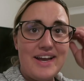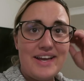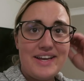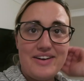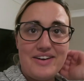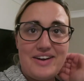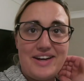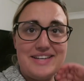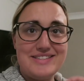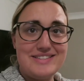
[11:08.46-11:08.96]
Hi
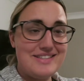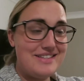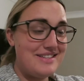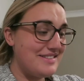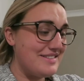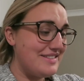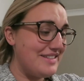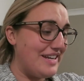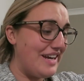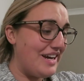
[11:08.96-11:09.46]
guys, it
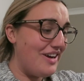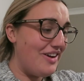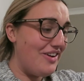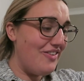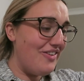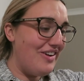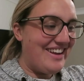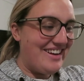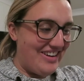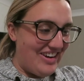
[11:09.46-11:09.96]
is
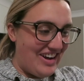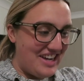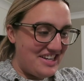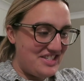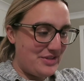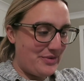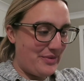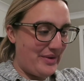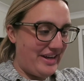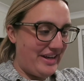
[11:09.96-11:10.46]
now
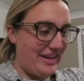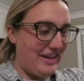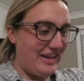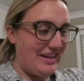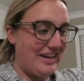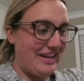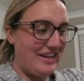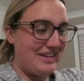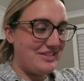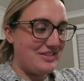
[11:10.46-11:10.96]
9.20
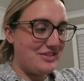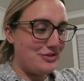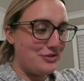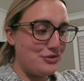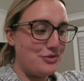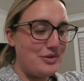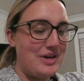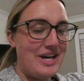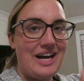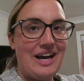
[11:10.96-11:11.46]
and I
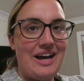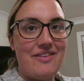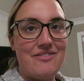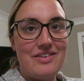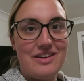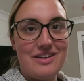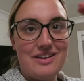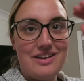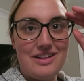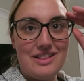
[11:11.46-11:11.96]
still have
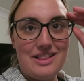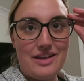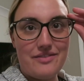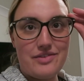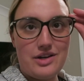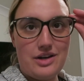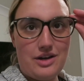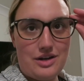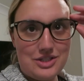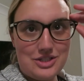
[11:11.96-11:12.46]

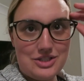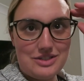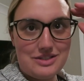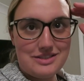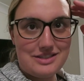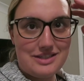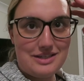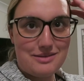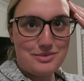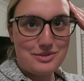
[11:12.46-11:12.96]
1100
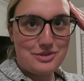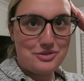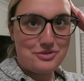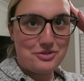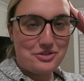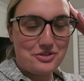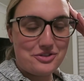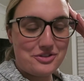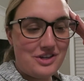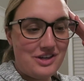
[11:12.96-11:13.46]
steps to
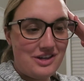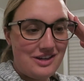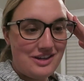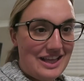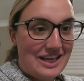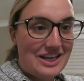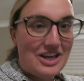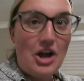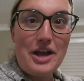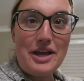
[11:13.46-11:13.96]
do.
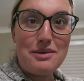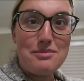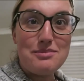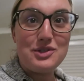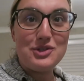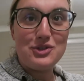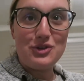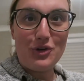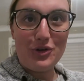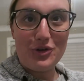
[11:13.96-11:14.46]
Like I am
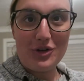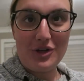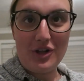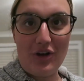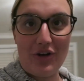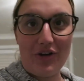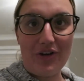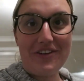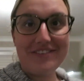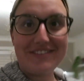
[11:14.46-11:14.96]
so
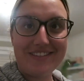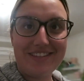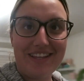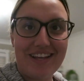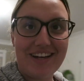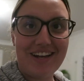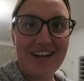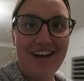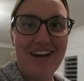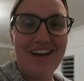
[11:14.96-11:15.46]
close
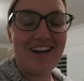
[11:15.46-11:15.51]
that